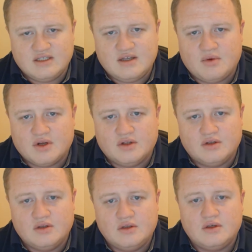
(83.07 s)
his
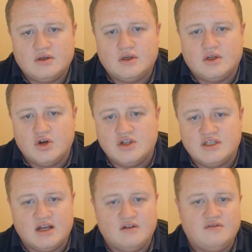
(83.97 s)
typical good
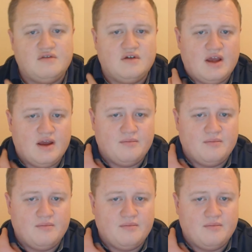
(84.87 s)
self.